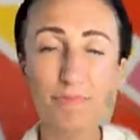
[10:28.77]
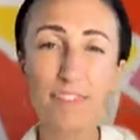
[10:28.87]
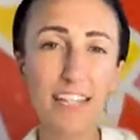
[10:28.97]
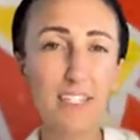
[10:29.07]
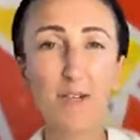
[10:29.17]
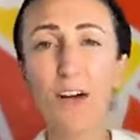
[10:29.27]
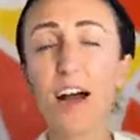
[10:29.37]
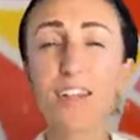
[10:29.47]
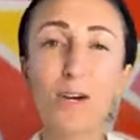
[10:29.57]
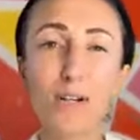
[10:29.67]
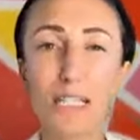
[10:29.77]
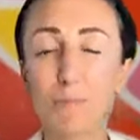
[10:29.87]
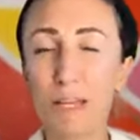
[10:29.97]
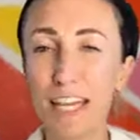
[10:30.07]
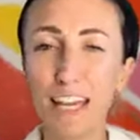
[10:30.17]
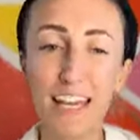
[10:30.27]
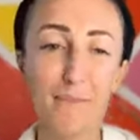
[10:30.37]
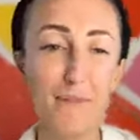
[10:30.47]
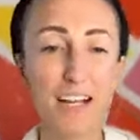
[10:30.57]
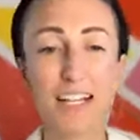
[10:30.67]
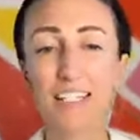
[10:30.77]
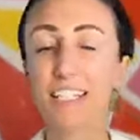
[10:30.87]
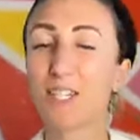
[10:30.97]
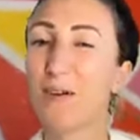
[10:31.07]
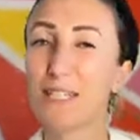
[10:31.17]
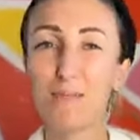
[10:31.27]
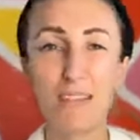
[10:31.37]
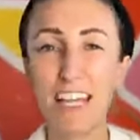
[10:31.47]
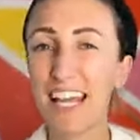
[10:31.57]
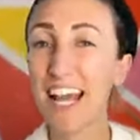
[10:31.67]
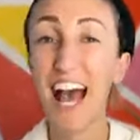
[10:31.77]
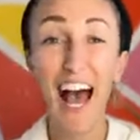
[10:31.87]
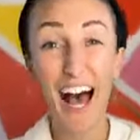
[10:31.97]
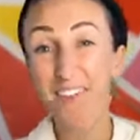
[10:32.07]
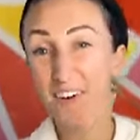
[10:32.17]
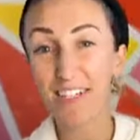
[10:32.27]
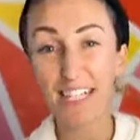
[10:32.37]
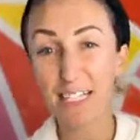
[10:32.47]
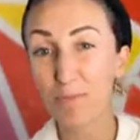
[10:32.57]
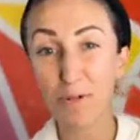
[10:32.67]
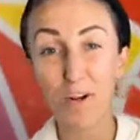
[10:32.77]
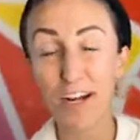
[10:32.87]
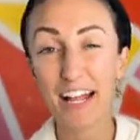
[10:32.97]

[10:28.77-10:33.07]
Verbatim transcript: And so God is always speaking, and because He's always speaking, I'm always exploring.